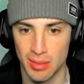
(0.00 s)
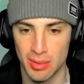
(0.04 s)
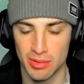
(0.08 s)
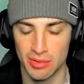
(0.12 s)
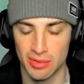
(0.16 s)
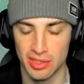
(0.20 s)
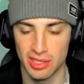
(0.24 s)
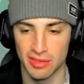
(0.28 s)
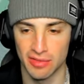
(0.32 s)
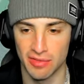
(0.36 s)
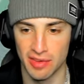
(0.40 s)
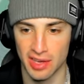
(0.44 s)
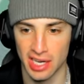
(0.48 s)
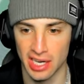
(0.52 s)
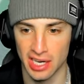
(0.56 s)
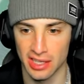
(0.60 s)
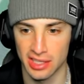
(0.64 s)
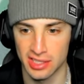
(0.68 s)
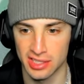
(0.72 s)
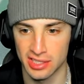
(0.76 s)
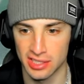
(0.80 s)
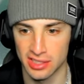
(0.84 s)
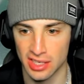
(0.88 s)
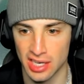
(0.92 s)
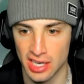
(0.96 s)
gonna read the fake out of
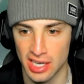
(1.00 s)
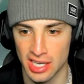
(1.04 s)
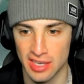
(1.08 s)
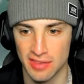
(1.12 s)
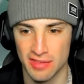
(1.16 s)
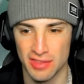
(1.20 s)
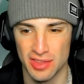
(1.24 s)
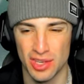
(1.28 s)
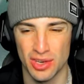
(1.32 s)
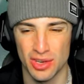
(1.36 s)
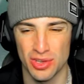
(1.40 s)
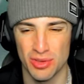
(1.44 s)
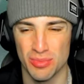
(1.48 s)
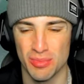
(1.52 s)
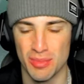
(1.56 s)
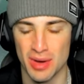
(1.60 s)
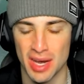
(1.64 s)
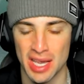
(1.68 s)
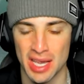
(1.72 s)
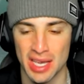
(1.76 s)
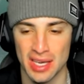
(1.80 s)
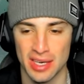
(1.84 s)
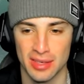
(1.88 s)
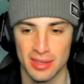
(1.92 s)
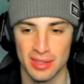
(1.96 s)
this slot, even though you
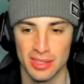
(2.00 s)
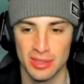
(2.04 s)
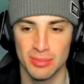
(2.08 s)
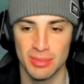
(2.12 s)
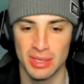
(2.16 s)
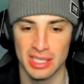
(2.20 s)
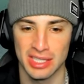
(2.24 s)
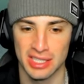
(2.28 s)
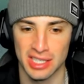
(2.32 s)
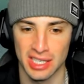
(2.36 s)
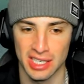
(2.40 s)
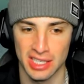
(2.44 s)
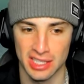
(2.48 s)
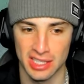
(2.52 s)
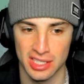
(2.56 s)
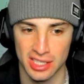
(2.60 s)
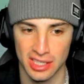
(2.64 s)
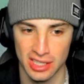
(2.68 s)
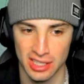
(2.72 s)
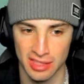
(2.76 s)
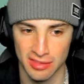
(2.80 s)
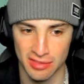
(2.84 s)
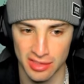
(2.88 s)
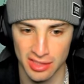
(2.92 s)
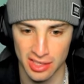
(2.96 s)
might you might send it to
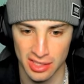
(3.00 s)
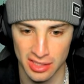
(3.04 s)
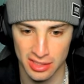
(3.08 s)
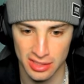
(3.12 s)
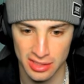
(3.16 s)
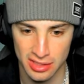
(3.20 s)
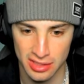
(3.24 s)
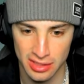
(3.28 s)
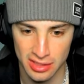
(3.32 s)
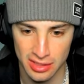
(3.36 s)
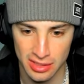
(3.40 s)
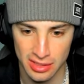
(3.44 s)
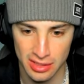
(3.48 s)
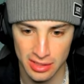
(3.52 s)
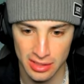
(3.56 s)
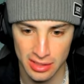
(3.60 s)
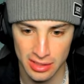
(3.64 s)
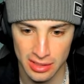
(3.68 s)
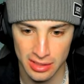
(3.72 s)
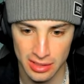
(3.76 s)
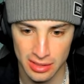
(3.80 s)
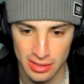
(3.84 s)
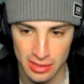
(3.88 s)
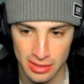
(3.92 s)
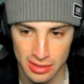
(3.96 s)
Leafeon.
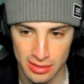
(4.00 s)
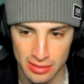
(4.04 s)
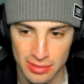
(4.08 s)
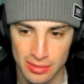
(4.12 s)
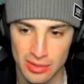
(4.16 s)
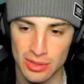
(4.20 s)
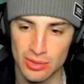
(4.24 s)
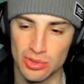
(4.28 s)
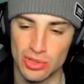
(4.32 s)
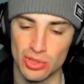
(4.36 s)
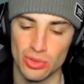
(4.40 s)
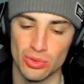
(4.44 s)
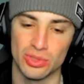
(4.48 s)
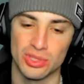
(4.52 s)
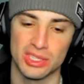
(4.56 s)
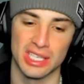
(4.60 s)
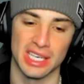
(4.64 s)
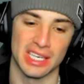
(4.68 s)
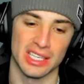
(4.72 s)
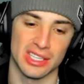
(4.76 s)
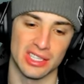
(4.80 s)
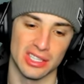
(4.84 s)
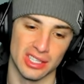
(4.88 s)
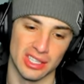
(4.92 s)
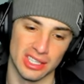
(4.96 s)
You do
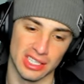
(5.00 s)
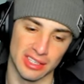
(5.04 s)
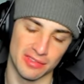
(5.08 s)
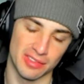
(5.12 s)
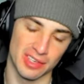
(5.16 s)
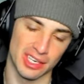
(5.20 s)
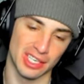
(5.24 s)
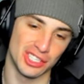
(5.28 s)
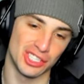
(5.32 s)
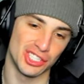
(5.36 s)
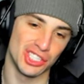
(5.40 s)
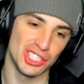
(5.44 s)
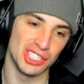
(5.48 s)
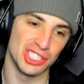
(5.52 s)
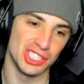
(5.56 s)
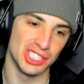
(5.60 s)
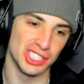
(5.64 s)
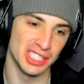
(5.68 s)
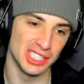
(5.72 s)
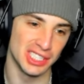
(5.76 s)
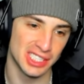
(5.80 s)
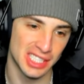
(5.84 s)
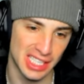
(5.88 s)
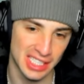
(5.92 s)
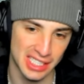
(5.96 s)
send it to Leafeon.
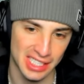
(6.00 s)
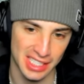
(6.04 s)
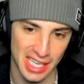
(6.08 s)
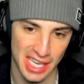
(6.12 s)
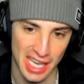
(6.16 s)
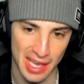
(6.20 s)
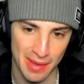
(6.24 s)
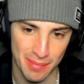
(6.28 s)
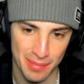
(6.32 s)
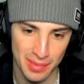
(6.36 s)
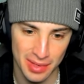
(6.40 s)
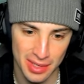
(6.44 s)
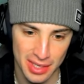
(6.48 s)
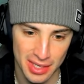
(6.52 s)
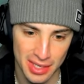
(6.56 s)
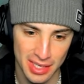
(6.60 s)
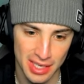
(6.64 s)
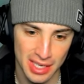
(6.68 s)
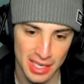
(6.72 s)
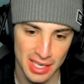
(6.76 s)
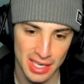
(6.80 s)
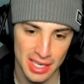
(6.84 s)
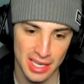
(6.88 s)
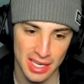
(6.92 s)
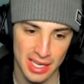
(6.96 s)
GG's, that's game.
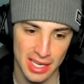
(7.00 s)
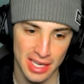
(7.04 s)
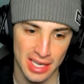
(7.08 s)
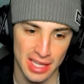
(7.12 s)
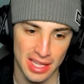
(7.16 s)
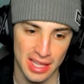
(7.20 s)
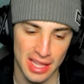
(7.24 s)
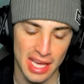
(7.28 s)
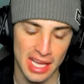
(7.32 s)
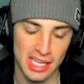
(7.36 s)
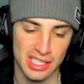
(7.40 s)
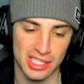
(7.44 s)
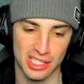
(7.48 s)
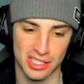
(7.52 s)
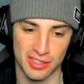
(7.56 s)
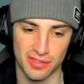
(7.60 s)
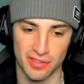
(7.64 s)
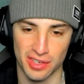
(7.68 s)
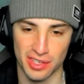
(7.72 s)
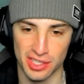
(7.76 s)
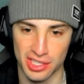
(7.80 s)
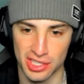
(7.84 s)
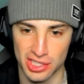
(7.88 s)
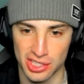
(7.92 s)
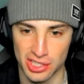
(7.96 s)
That just
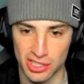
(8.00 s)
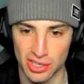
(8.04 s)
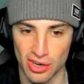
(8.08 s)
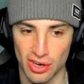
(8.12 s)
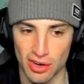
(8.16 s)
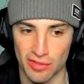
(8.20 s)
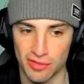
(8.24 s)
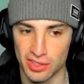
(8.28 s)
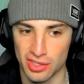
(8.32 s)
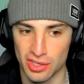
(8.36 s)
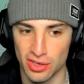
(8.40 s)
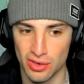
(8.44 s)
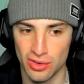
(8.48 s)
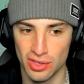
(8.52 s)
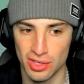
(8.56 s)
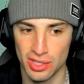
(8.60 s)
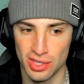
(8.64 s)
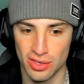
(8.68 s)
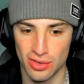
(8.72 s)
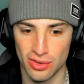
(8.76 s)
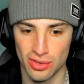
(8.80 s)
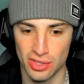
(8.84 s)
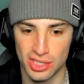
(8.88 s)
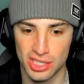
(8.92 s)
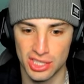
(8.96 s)
finishes it off. The only
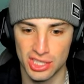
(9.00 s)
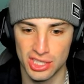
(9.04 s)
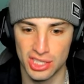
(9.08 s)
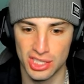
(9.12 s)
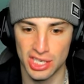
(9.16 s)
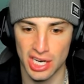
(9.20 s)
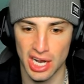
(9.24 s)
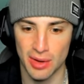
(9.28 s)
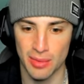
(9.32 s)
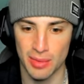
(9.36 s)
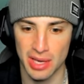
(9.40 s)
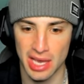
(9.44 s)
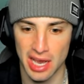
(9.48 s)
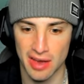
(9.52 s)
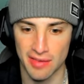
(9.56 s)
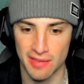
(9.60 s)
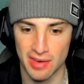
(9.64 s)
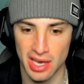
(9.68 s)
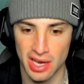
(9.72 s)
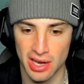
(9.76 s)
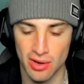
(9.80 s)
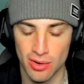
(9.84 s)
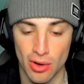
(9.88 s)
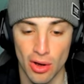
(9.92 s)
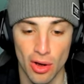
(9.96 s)
the only shot we have
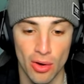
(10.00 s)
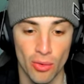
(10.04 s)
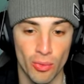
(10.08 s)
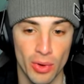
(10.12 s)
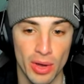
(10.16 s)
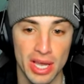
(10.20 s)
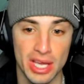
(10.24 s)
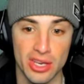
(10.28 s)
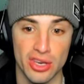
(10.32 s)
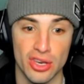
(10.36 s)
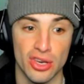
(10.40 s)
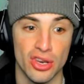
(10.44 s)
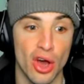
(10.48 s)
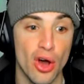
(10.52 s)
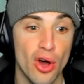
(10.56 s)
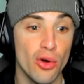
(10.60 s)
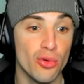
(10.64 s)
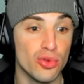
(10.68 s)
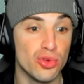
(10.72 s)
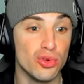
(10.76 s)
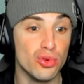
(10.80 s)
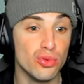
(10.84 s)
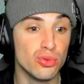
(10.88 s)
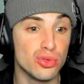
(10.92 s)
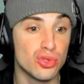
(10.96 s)
now. Oh wait, no,
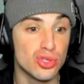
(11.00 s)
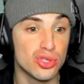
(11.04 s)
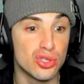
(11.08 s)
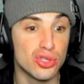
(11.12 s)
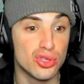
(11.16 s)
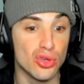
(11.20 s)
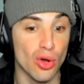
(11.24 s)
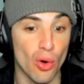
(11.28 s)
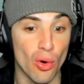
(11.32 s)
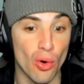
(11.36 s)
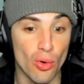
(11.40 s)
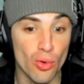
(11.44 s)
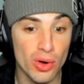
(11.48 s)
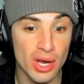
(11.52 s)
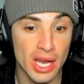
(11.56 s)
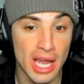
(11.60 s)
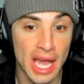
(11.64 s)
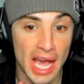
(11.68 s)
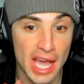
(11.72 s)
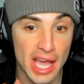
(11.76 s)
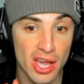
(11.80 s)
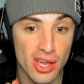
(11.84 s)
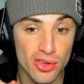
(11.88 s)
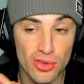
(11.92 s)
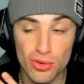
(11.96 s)
you don't
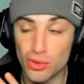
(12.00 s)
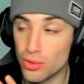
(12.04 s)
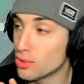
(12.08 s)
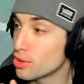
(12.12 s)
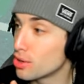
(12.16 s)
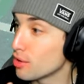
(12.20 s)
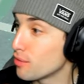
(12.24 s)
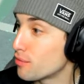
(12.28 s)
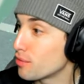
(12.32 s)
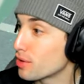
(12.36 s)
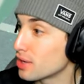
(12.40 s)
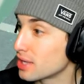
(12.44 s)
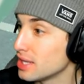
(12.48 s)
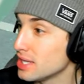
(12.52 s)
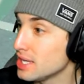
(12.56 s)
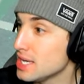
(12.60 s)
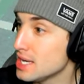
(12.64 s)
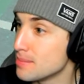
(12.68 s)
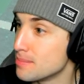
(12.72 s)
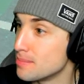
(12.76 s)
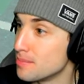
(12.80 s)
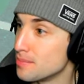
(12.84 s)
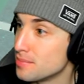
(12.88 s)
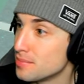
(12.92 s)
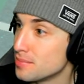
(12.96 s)
K you don't go for
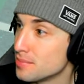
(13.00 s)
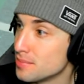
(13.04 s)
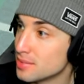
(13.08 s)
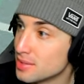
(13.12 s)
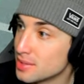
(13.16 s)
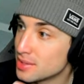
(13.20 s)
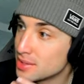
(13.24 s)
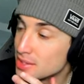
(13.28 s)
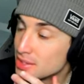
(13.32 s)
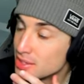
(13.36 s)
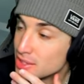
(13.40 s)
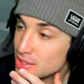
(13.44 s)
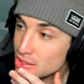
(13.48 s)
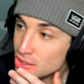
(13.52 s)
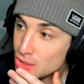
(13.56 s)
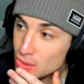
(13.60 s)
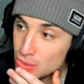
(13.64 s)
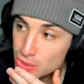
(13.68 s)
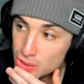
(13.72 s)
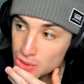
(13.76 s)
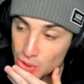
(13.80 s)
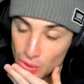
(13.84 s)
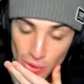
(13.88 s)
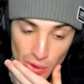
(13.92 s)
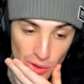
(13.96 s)
Gleam. You
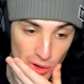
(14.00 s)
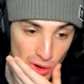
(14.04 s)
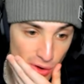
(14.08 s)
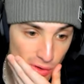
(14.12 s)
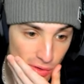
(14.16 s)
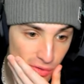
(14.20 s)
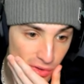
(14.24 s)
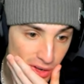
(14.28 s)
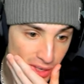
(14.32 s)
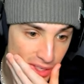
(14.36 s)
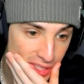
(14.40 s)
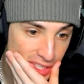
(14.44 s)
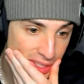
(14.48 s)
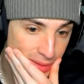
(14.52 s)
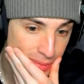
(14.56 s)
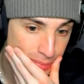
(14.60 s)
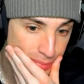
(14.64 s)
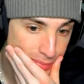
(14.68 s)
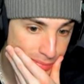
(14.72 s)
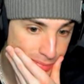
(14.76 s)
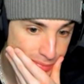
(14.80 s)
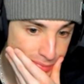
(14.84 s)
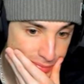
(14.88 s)
don't go for Gleam.